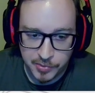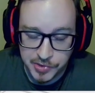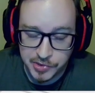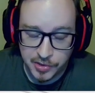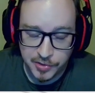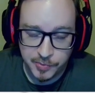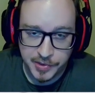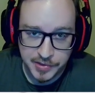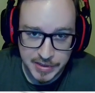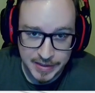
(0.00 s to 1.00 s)
started
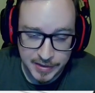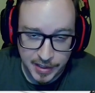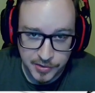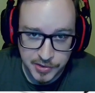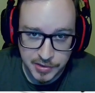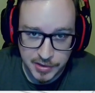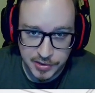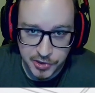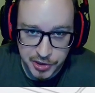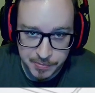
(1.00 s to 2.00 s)
with 10,000 in
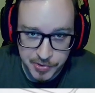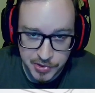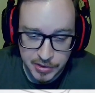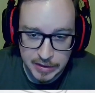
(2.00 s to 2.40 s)
chips,